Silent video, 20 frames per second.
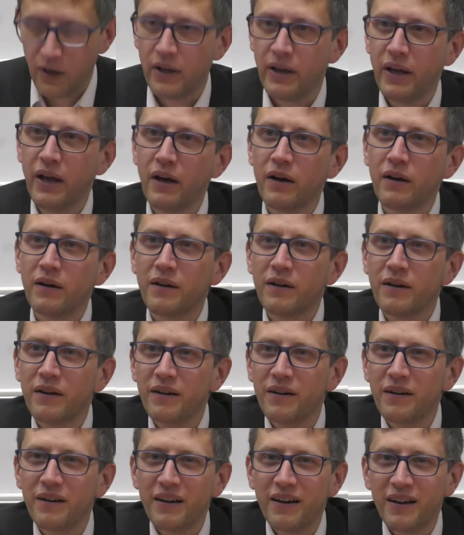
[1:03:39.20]

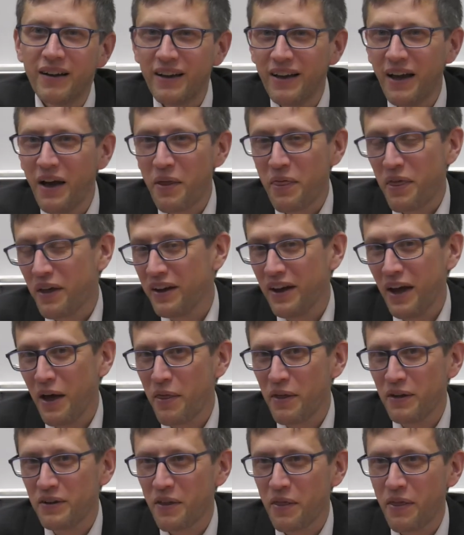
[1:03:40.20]

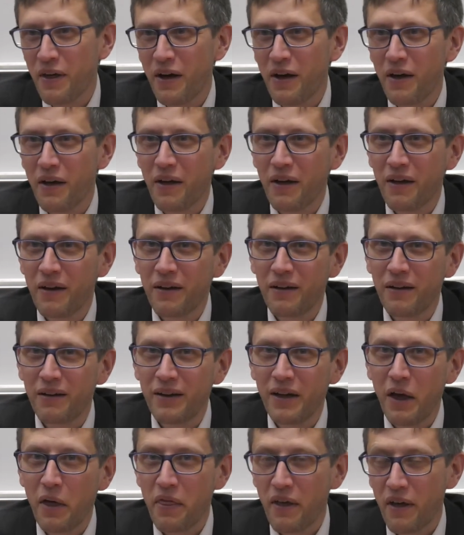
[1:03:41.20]

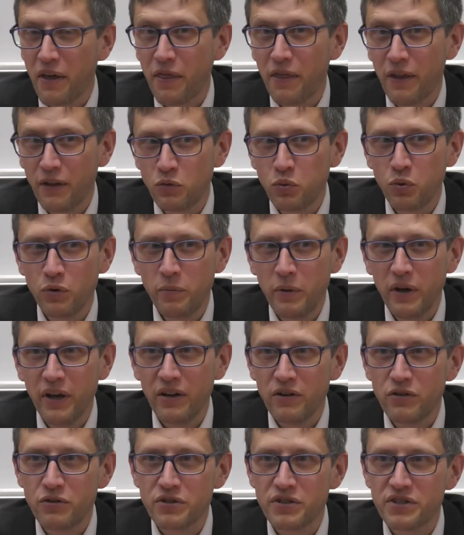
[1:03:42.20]
That would be
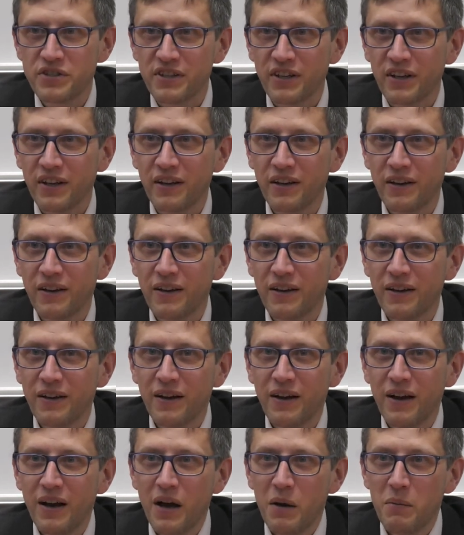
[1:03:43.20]
interesting.
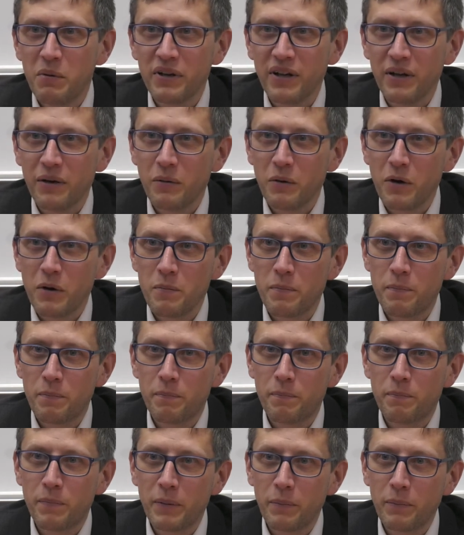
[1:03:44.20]
But
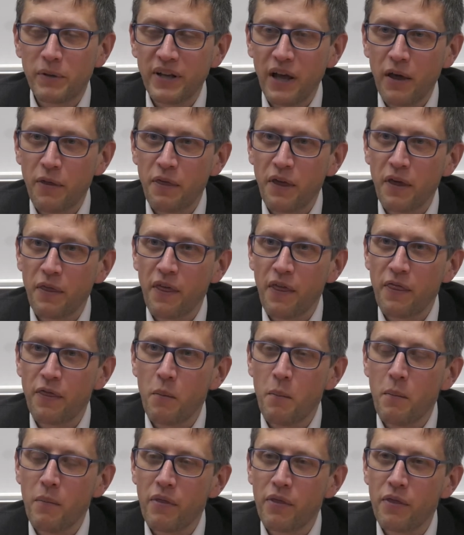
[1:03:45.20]
I think that
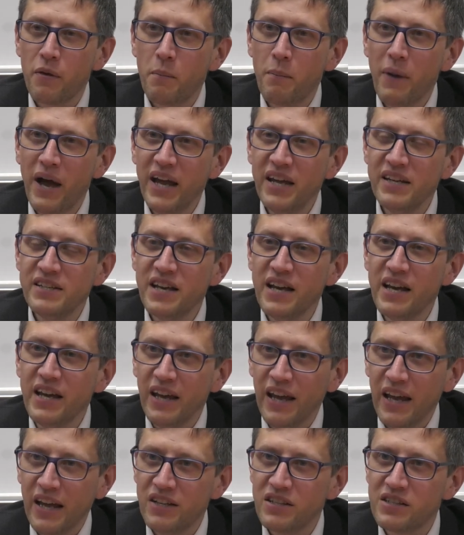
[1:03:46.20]
the May
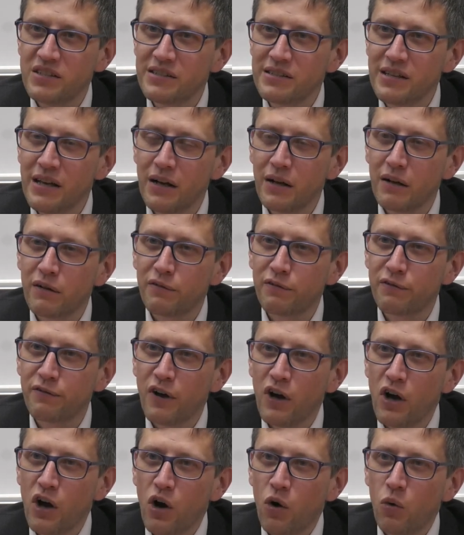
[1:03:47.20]
Day itself
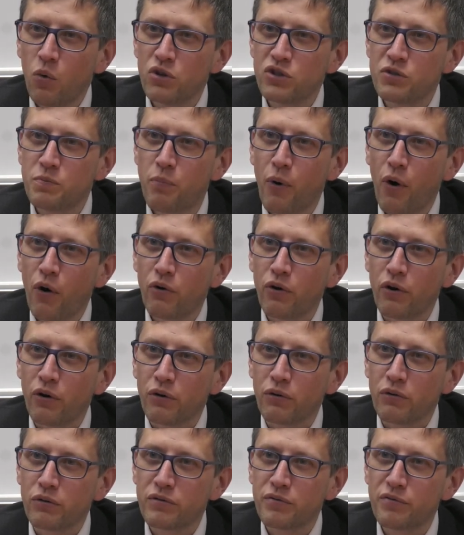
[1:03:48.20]
was
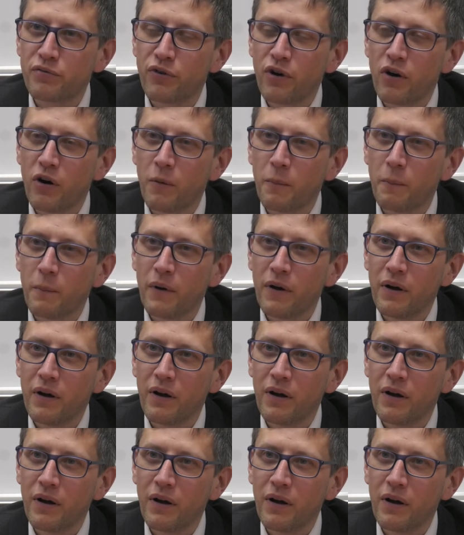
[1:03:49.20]
borrowed from,